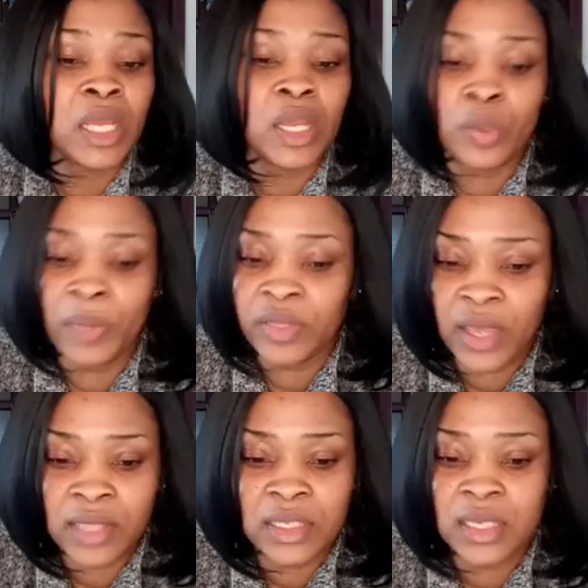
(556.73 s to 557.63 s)
Number
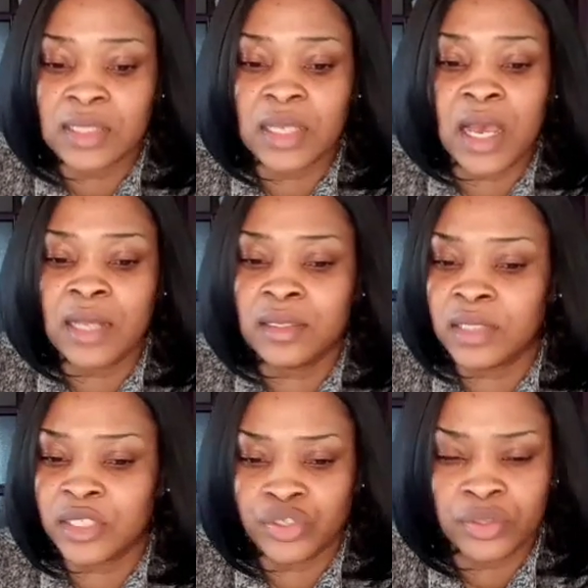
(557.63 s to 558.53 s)
30 is
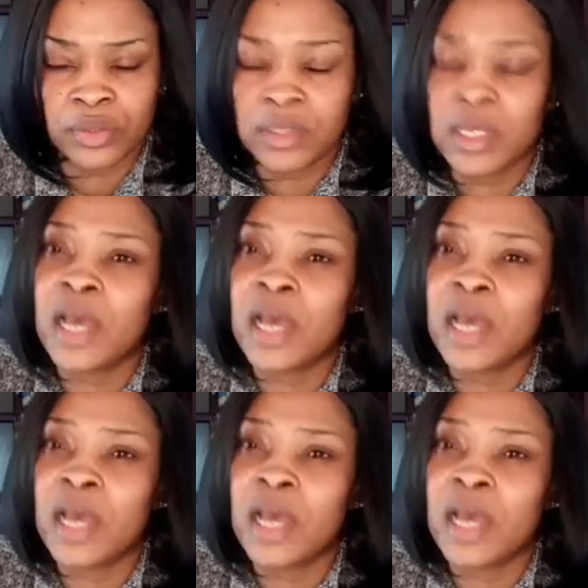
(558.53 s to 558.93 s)
Aldershot.